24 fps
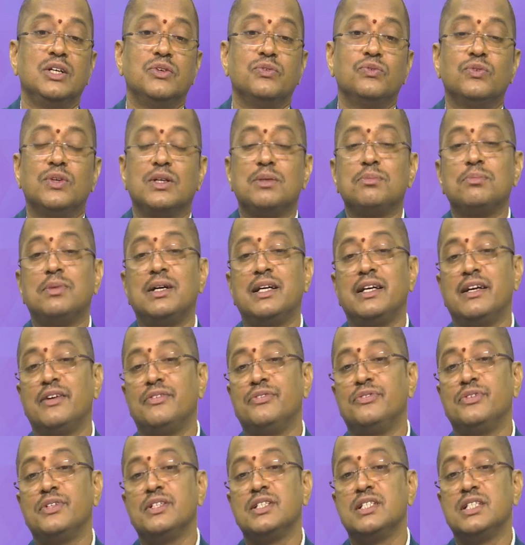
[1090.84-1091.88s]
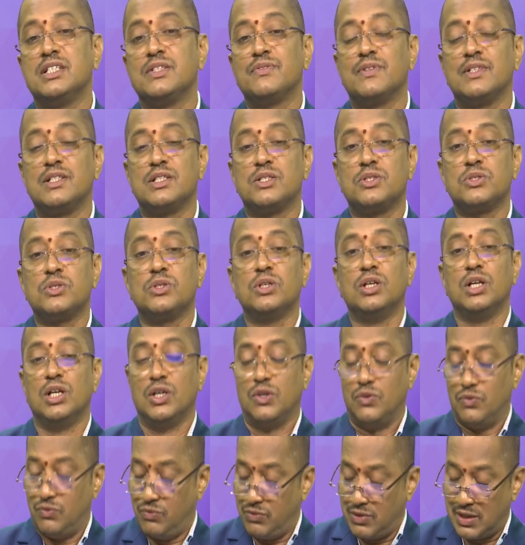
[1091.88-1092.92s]
1 by F is equal to
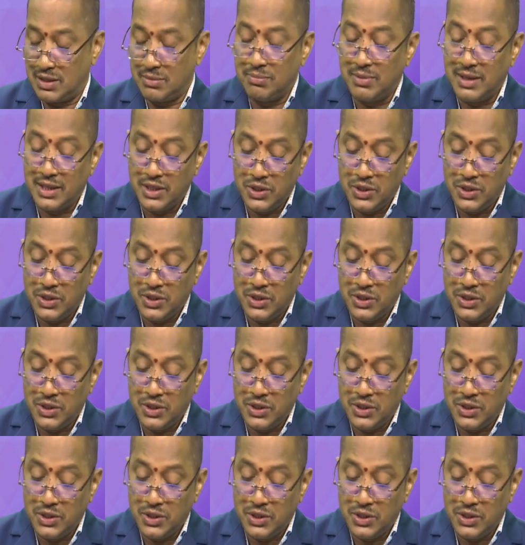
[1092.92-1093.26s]
1 by